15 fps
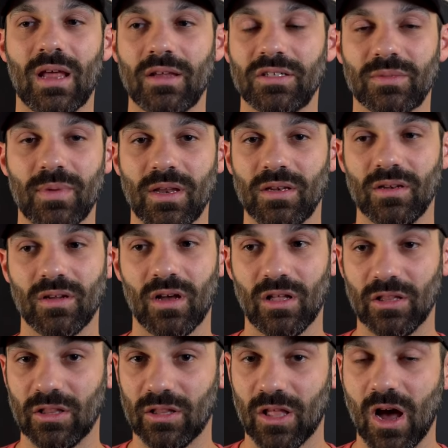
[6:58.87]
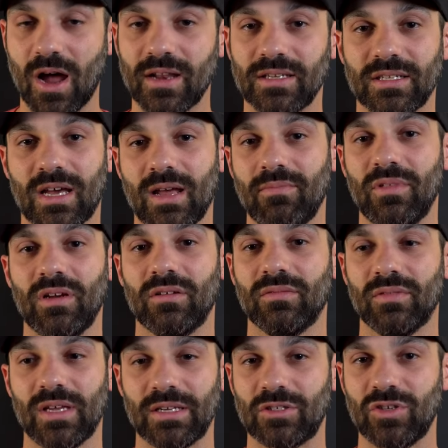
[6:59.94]
I spent a lot of time there,
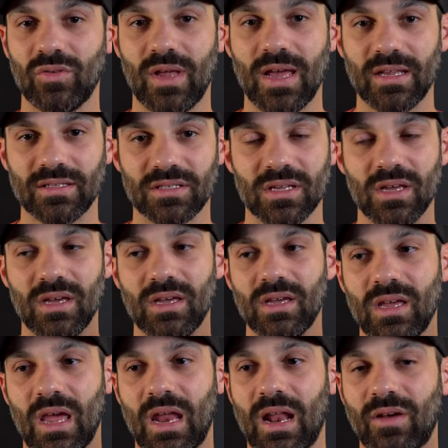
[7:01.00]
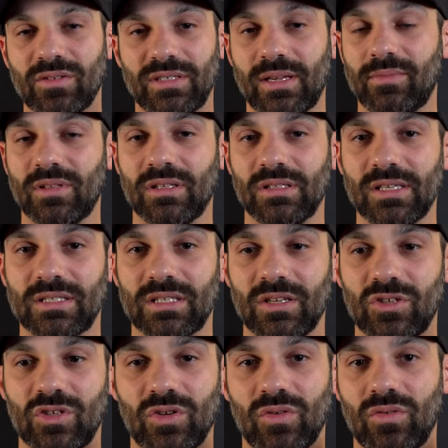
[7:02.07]
like two days, and I was able to
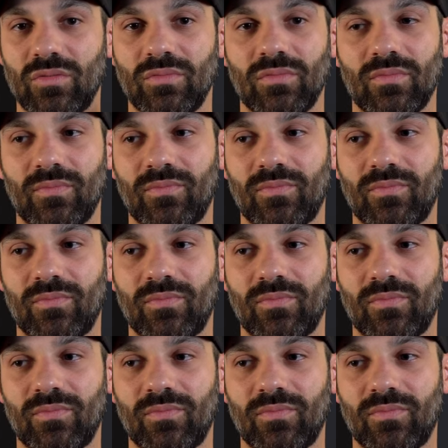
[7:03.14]
listen to,